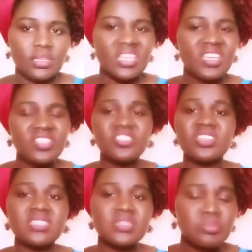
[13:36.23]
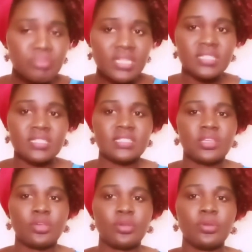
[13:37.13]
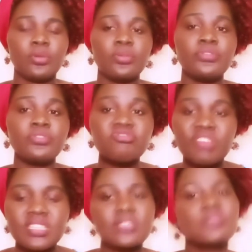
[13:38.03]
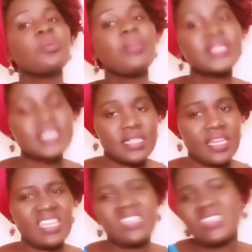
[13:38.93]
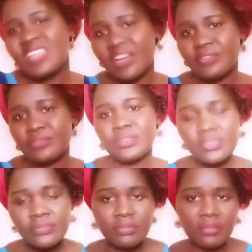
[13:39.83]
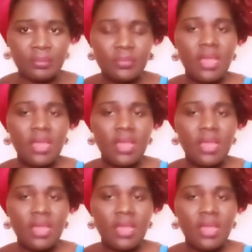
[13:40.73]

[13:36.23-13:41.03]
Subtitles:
It just means you trust your partner enough to give them